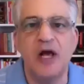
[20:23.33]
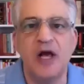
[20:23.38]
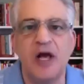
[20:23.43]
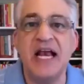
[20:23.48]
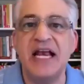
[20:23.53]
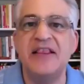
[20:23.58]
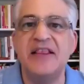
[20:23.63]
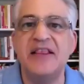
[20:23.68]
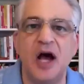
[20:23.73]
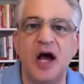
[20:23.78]

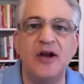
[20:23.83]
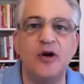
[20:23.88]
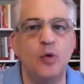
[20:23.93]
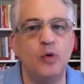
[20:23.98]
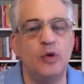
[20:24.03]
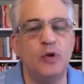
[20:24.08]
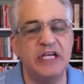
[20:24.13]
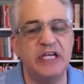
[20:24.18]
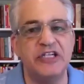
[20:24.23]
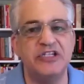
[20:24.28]
And not
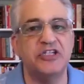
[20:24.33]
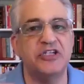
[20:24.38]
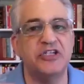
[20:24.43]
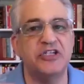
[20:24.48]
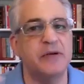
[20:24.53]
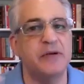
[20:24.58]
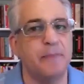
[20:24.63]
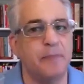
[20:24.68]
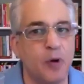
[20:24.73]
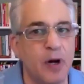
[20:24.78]
only is this
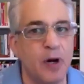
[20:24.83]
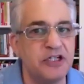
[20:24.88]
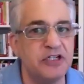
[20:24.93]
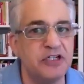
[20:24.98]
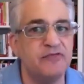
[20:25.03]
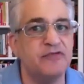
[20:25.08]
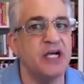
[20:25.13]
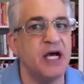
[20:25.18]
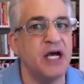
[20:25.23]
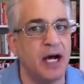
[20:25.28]
impressive
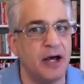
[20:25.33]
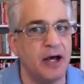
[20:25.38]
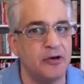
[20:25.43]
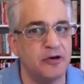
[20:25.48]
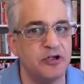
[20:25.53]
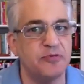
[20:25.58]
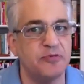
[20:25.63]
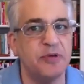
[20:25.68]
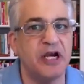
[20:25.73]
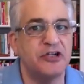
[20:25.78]
to others
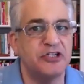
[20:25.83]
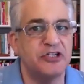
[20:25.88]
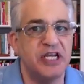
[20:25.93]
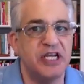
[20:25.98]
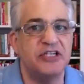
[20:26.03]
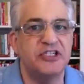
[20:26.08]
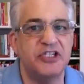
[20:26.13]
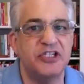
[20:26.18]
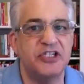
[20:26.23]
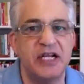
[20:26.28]
because they see,